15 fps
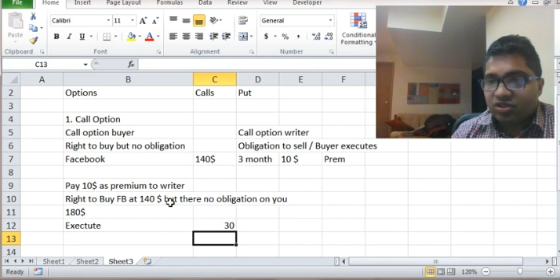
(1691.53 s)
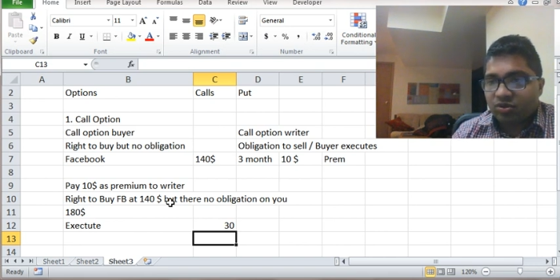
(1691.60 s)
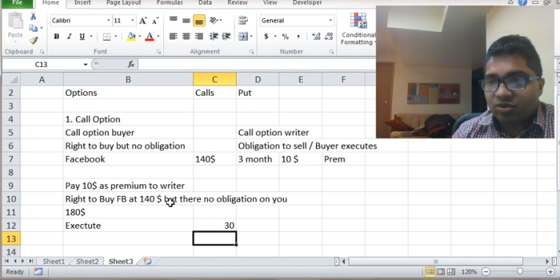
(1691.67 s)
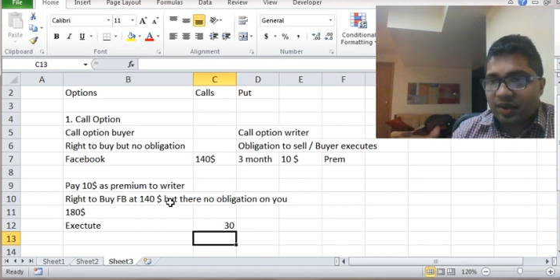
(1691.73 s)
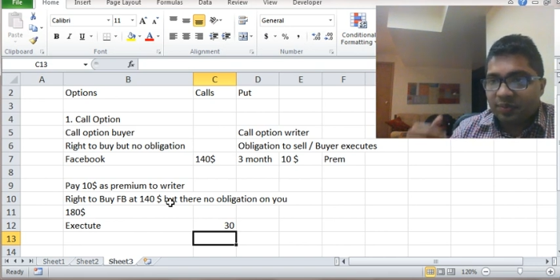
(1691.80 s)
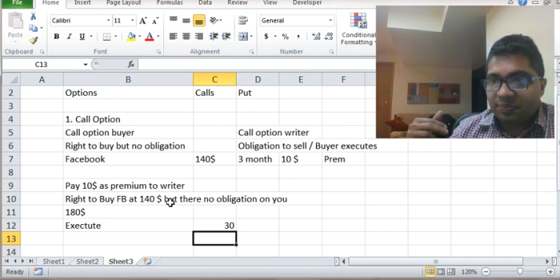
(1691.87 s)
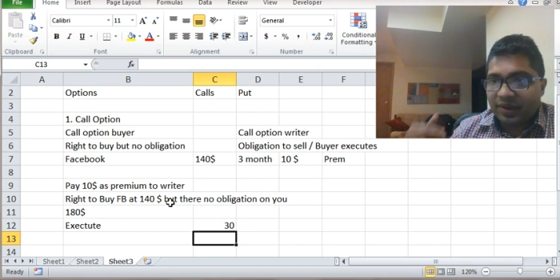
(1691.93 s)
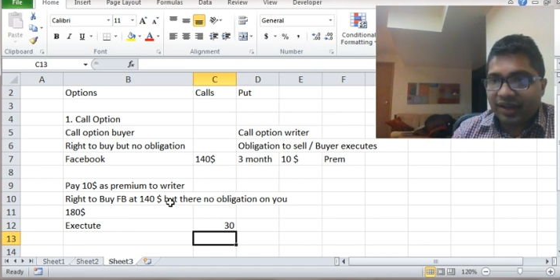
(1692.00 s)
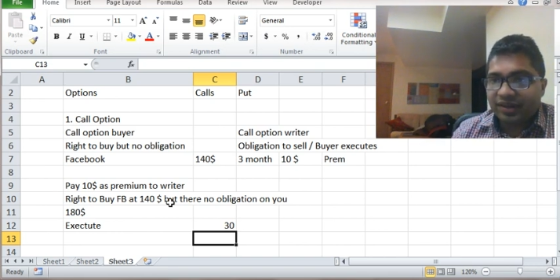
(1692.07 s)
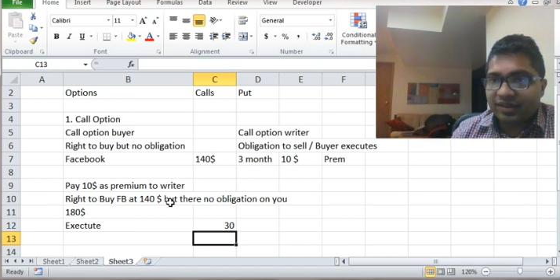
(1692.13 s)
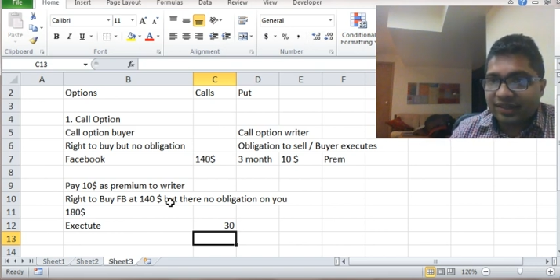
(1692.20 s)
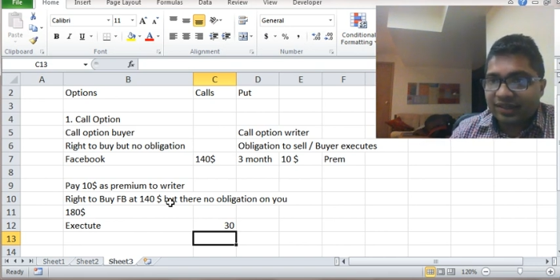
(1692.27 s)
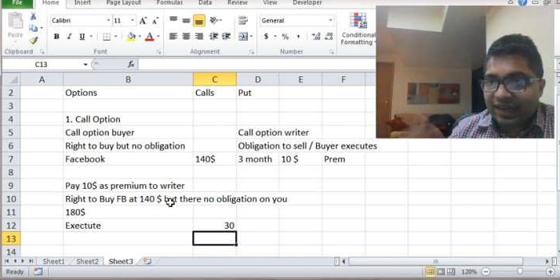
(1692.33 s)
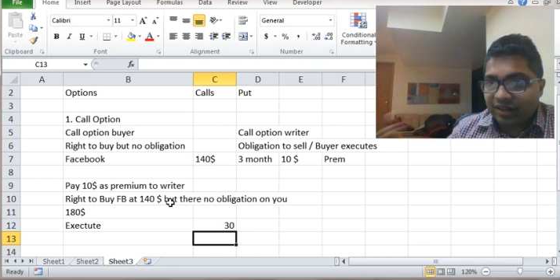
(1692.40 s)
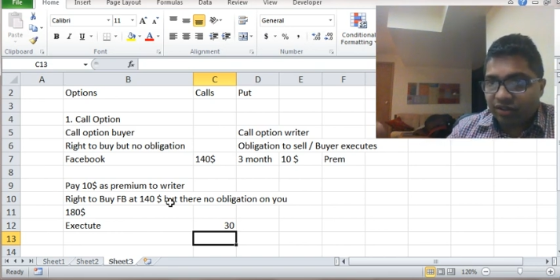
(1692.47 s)
So by
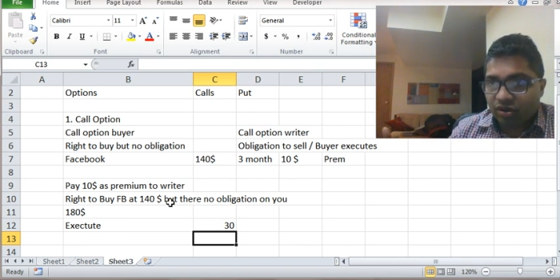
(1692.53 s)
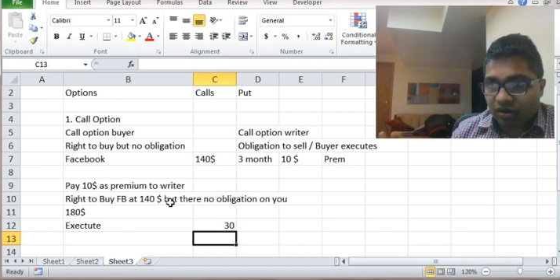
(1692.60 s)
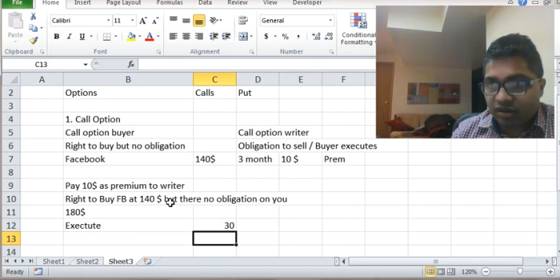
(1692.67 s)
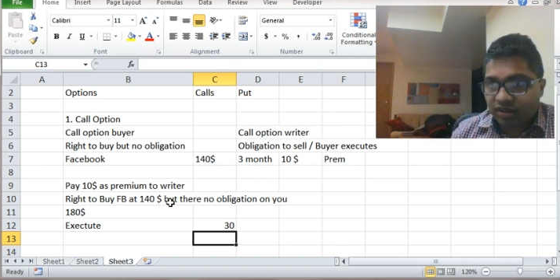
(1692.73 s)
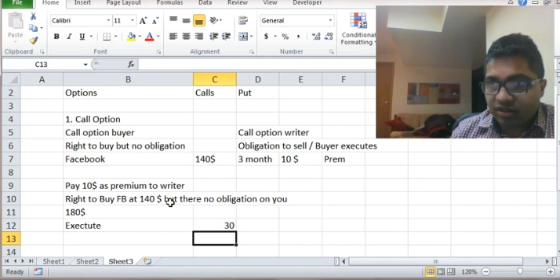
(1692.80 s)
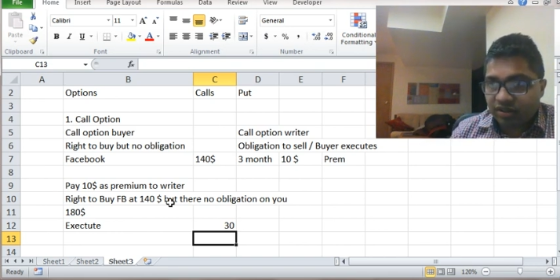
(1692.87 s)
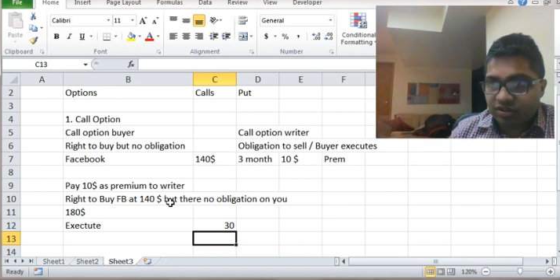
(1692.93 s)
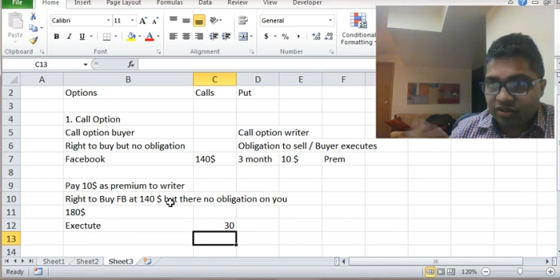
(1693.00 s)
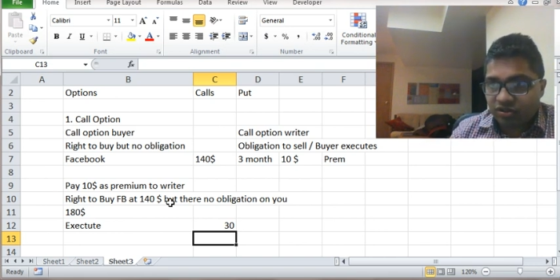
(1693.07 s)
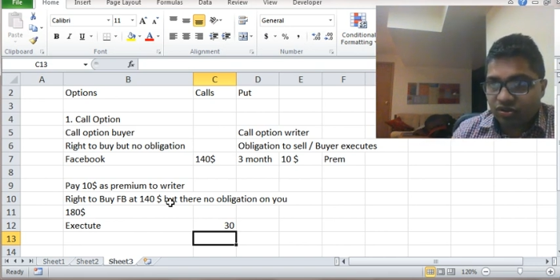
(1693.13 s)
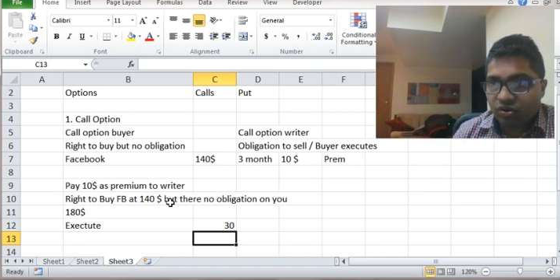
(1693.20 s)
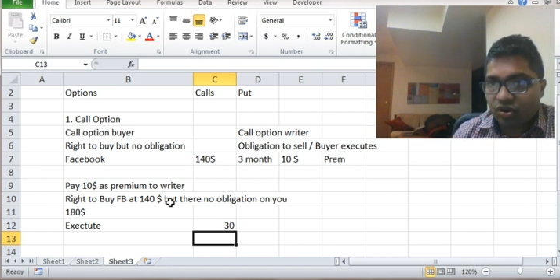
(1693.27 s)
paying $10,